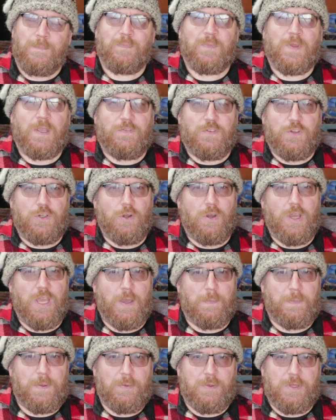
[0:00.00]
if you're not
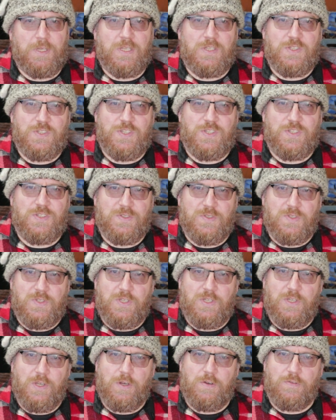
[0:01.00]
happy with the
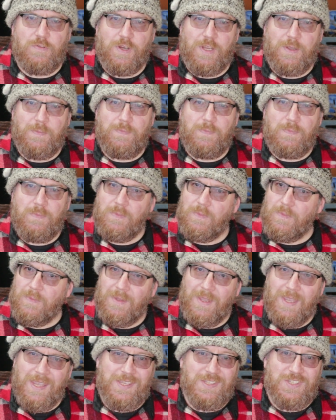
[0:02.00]
consistency of your cream,
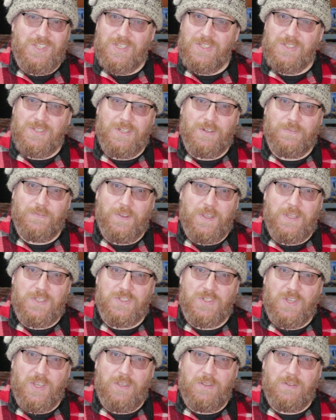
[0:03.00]
it's easy to
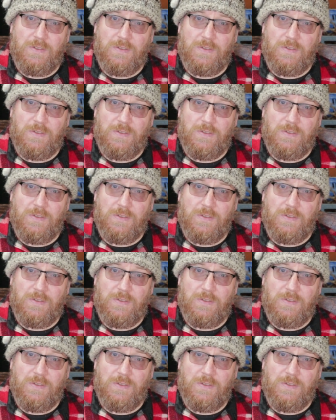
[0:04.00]
fix it.